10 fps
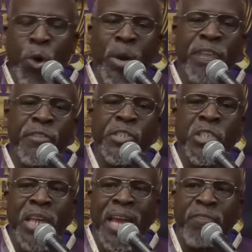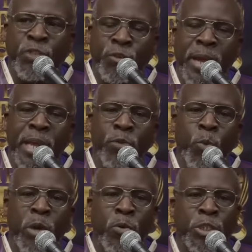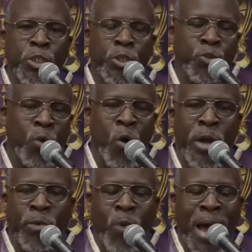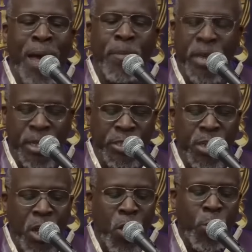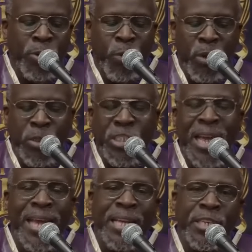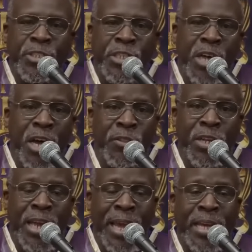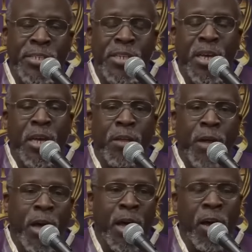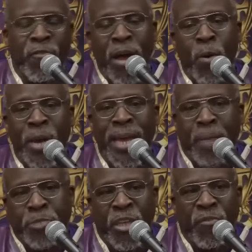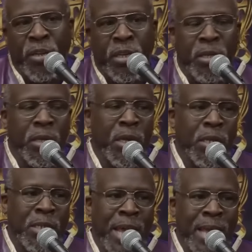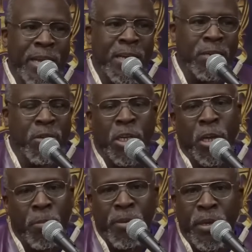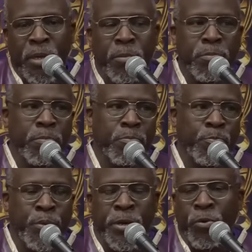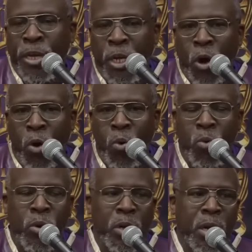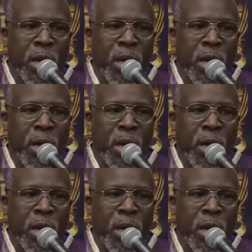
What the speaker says: So in the slave trade, we were destroyed. Why? Because when we were taken into the other lands of our captivity, like Colombia, Puerto Rico,